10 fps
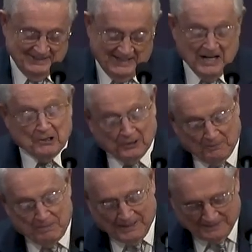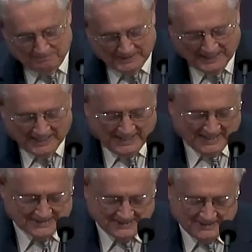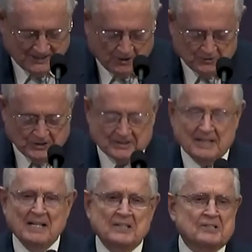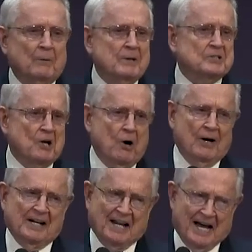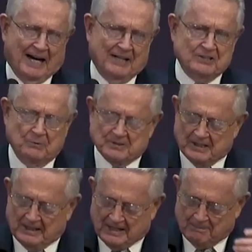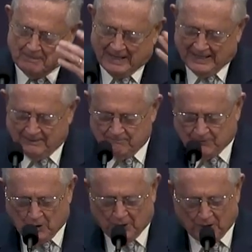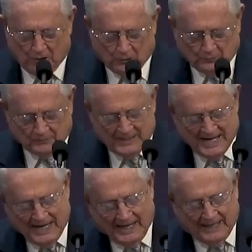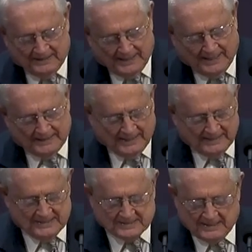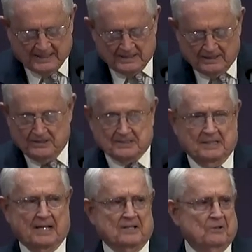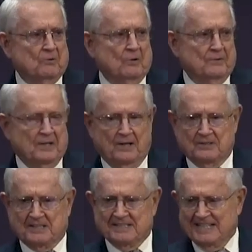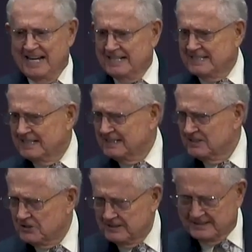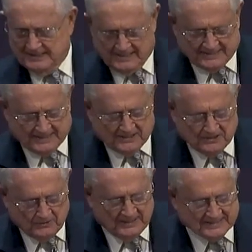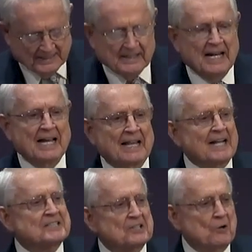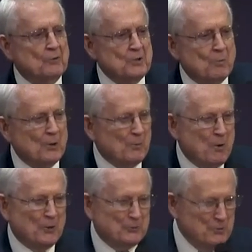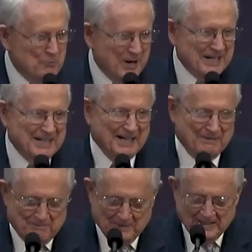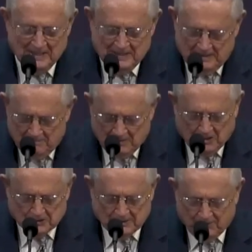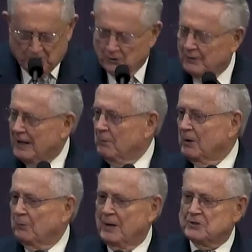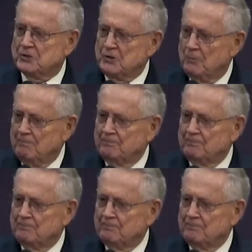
He could have been, but I said, no, just... So he saw her in line. She was going to come by and fawn all over. And he said, you see that door over there? It says exit. And she said, yes, I do. He said, that's the door you want to walk through right now. Because if you don't, I will arrest you.